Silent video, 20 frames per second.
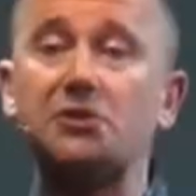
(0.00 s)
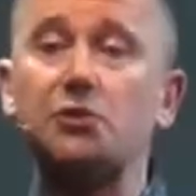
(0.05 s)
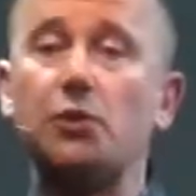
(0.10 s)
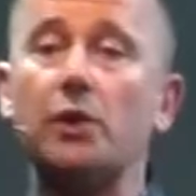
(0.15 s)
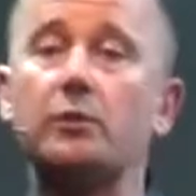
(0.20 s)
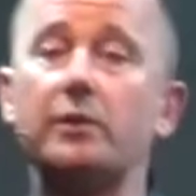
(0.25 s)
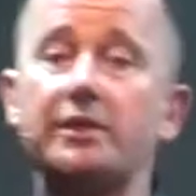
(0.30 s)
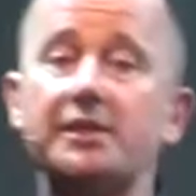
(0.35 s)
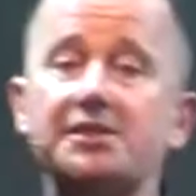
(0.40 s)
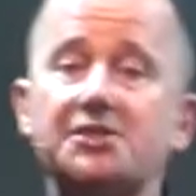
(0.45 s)

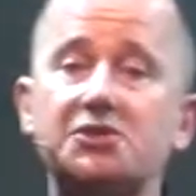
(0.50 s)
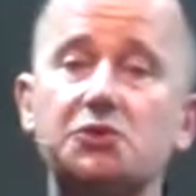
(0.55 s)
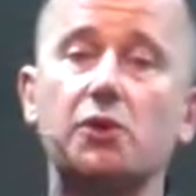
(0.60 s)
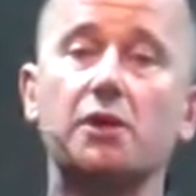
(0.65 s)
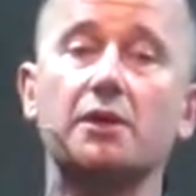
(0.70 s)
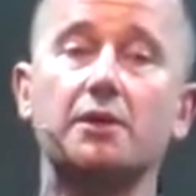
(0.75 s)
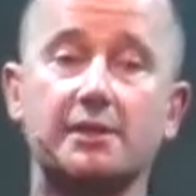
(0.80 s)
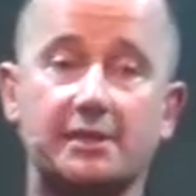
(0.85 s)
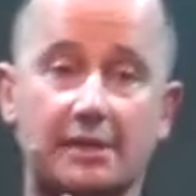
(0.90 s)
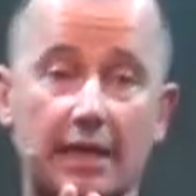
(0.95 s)
doing what he's
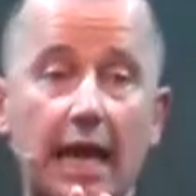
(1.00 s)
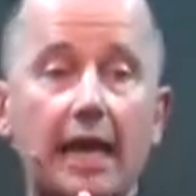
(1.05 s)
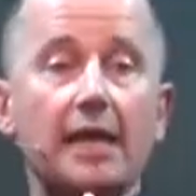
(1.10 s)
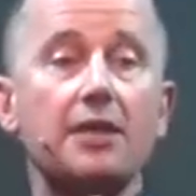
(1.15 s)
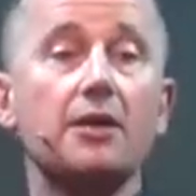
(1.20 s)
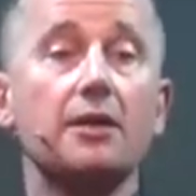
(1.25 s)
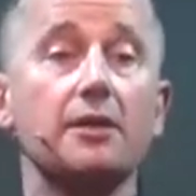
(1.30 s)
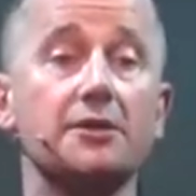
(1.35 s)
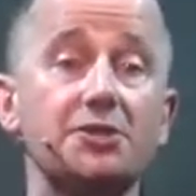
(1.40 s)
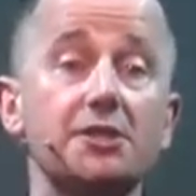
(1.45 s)
doing, because
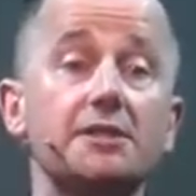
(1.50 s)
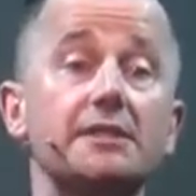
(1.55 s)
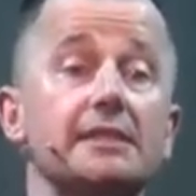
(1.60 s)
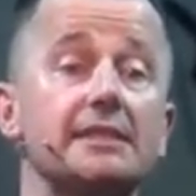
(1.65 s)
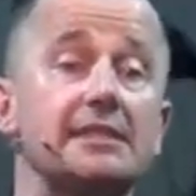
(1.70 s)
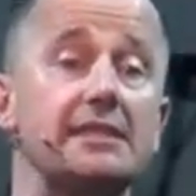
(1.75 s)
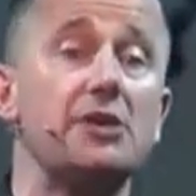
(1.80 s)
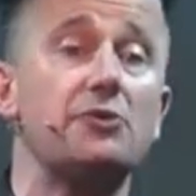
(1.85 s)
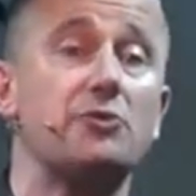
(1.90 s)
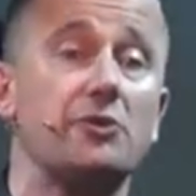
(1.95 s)
just the
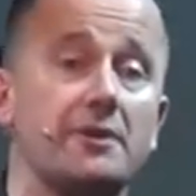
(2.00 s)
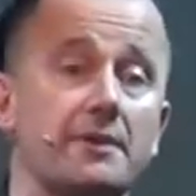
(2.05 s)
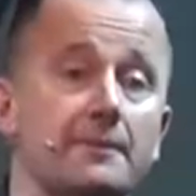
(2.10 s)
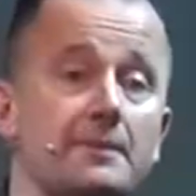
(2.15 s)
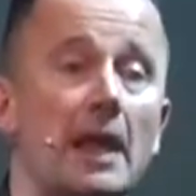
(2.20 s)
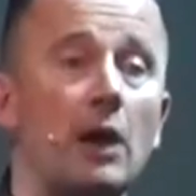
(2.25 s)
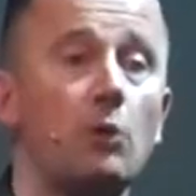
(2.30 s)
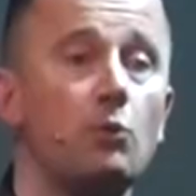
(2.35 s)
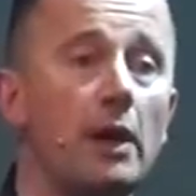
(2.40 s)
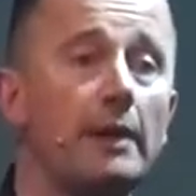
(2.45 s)

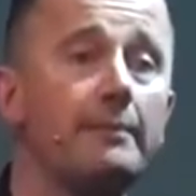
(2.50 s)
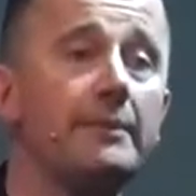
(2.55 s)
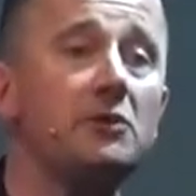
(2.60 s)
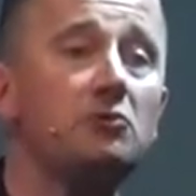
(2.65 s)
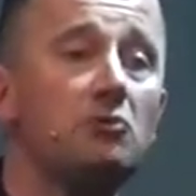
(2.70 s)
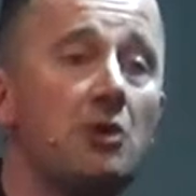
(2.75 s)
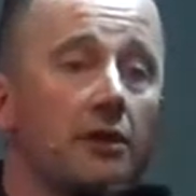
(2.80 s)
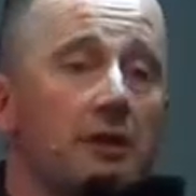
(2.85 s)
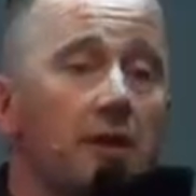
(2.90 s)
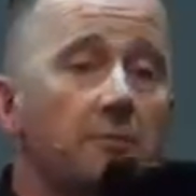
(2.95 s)
secret, women
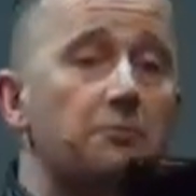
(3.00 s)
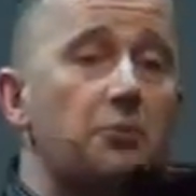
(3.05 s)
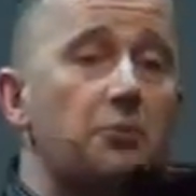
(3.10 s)
run on